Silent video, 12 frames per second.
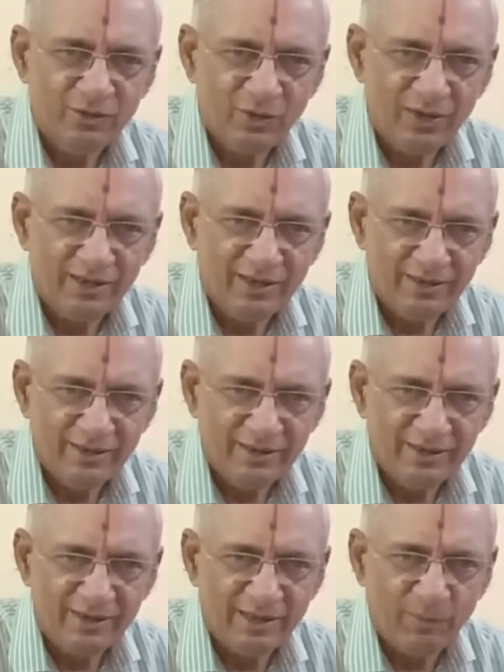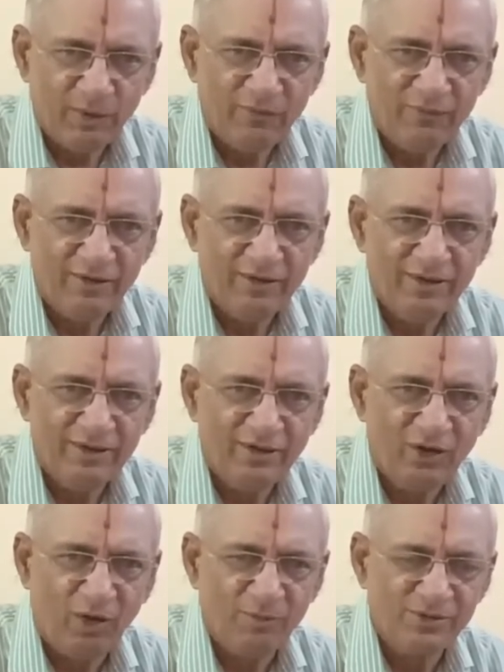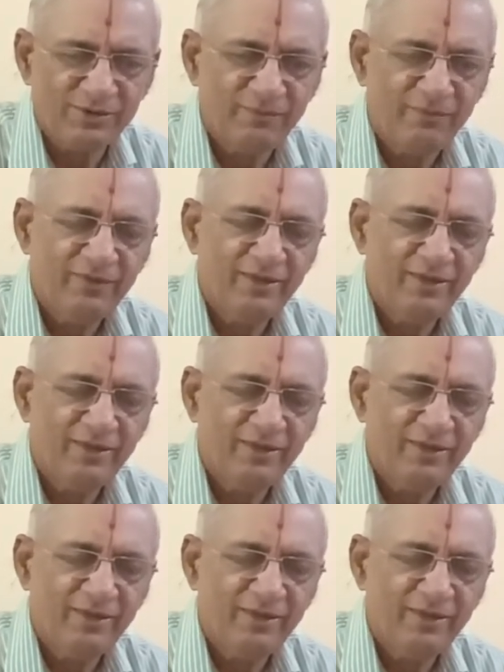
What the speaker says: look at a couple of drops,